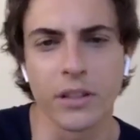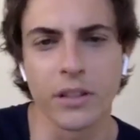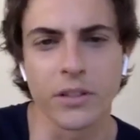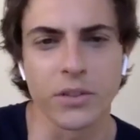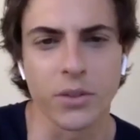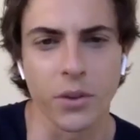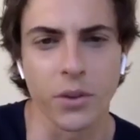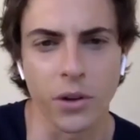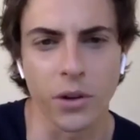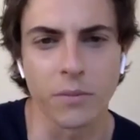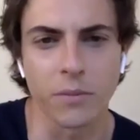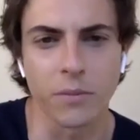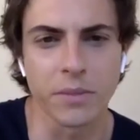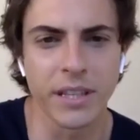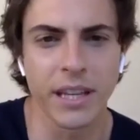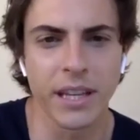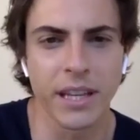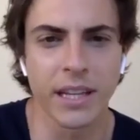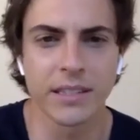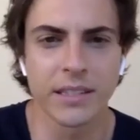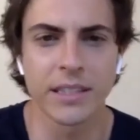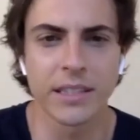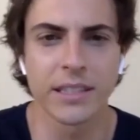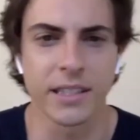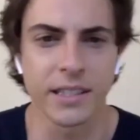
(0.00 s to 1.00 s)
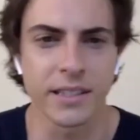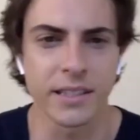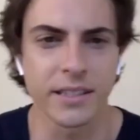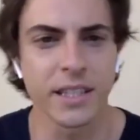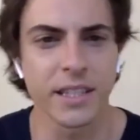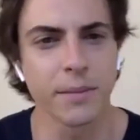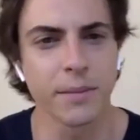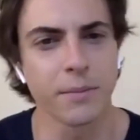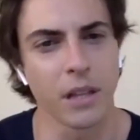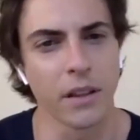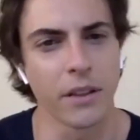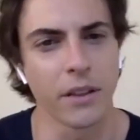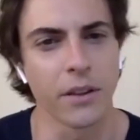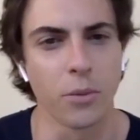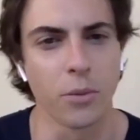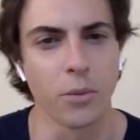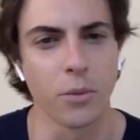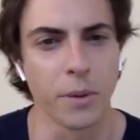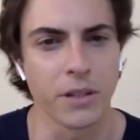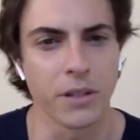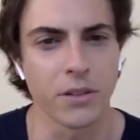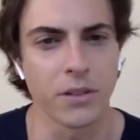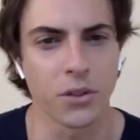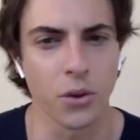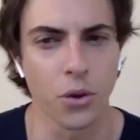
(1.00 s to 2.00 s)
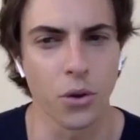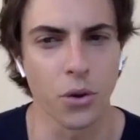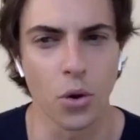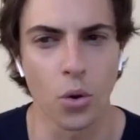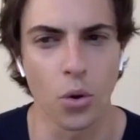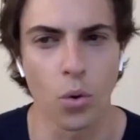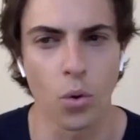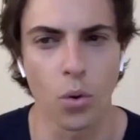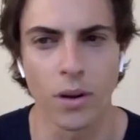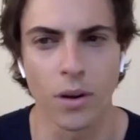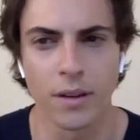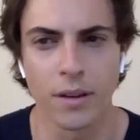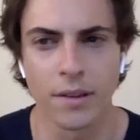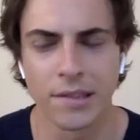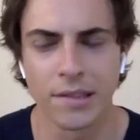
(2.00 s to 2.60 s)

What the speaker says: the circumstances, it seems a little bit too,